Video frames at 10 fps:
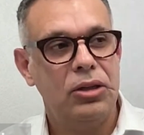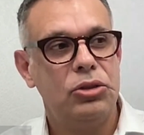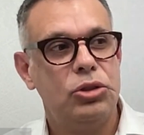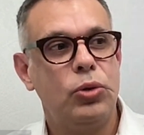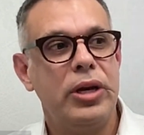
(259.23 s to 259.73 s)

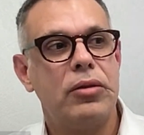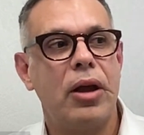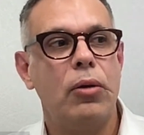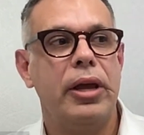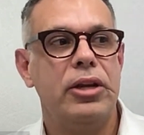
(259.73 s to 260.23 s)
strict
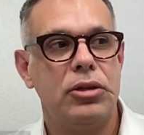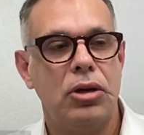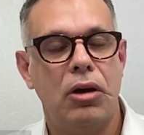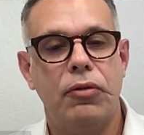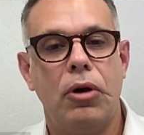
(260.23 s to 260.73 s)
regulation
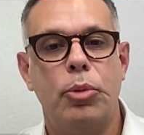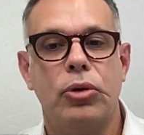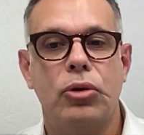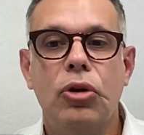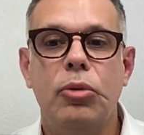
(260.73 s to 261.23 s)
of our
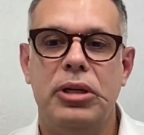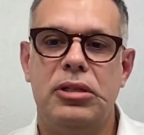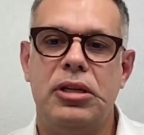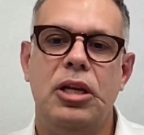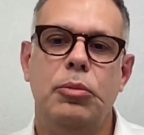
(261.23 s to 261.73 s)
procurement
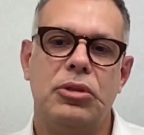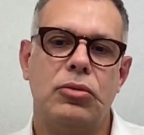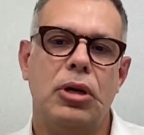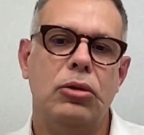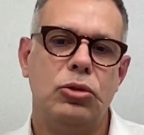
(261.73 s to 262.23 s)
team as
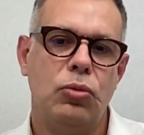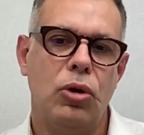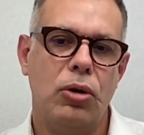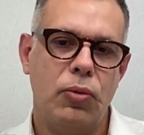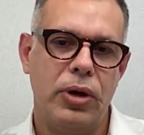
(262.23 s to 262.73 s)
well to
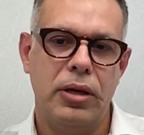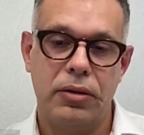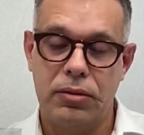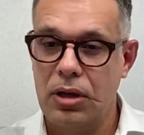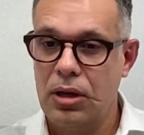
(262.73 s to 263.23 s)
work
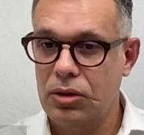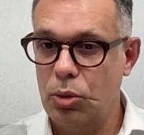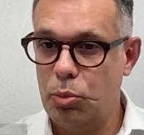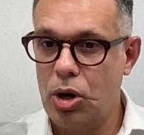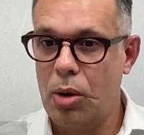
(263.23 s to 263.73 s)
with the
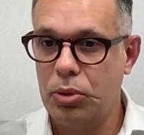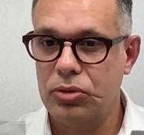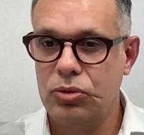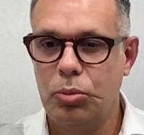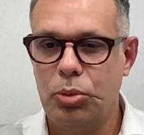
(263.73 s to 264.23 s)
proper
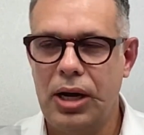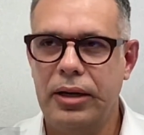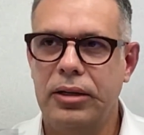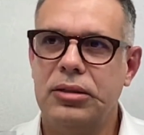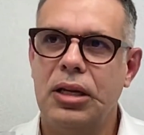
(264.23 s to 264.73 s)

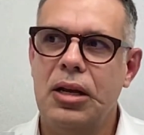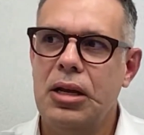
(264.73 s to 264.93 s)
suppliers.